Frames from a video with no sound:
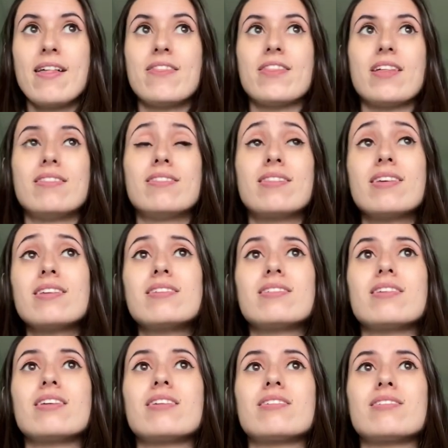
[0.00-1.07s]
then this
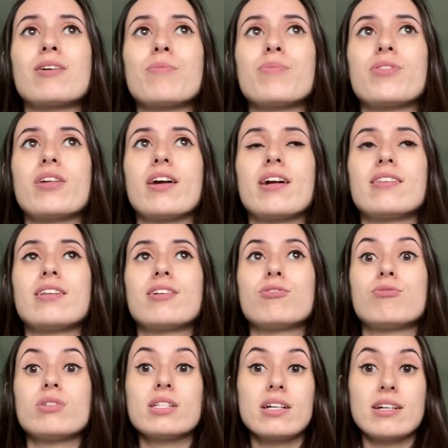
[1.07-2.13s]
is something that's
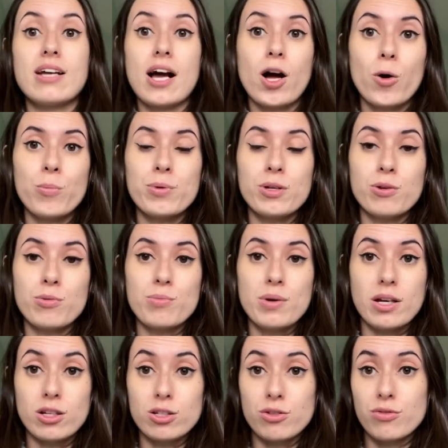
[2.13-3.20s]
really going to help you
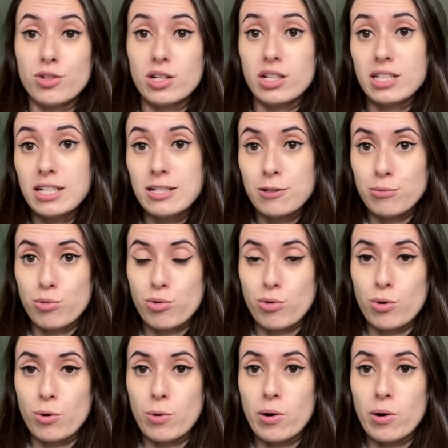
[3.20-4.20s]
because if your cleanup crew